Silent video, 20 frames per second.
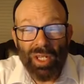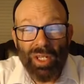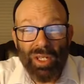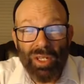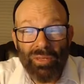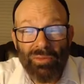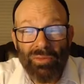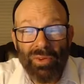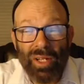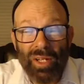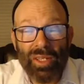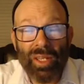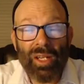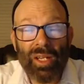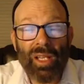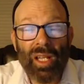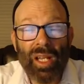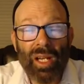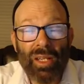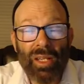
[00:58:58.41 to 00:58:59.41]
you find that a
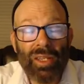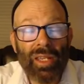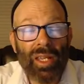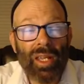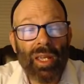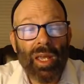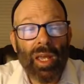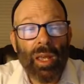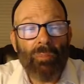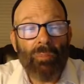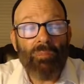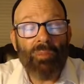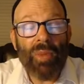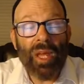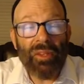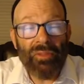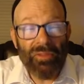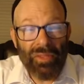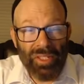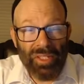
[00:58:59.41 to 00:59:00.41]
lot of the
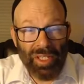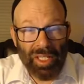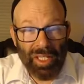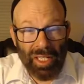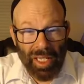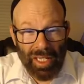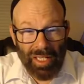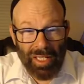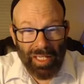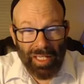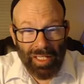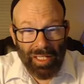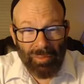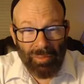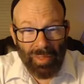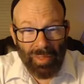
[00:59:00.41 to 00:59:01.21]
metaphysical ideas and